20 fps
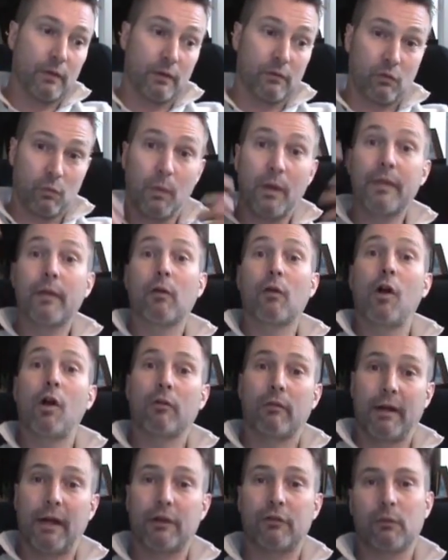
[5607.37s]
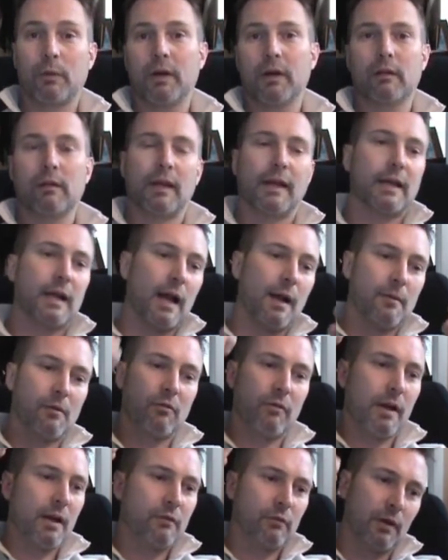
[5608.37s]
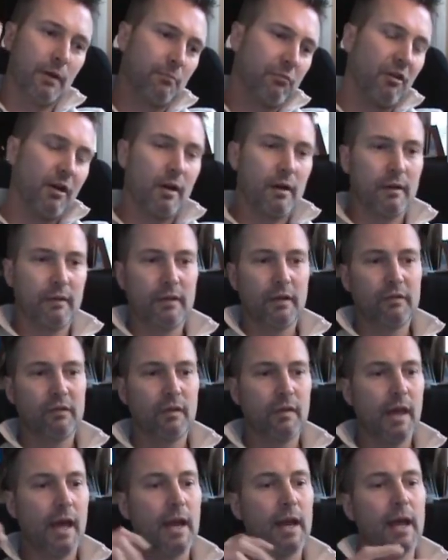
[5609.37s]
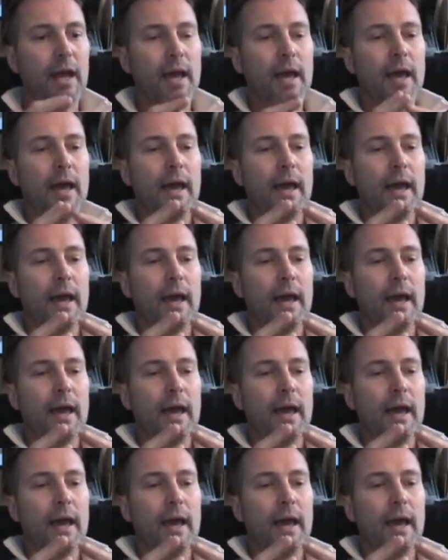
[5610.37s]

That's when they were all graduating. Like, I graduated proud and this and that.